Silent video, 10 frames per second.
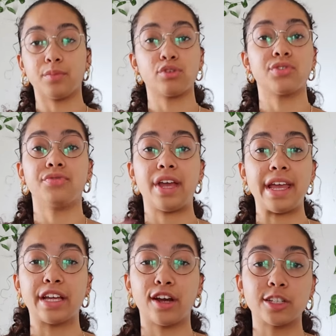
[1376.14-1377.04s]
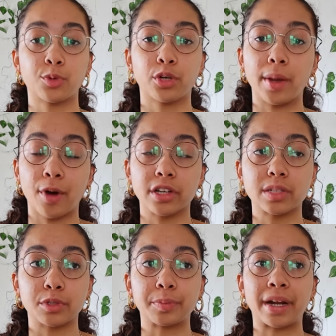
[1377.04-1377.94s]
most vague and non-spoiler way
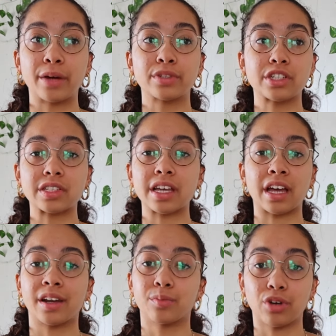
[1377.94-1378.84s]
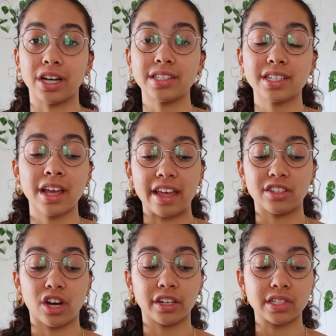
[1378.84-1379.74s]
possible, but I was just like unimpressed,
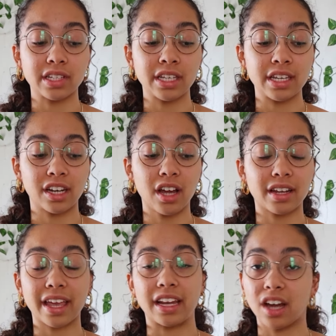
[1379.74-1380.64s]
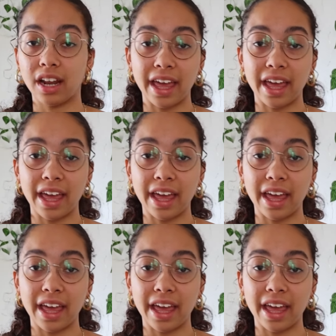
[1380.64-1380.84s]
and honestly, not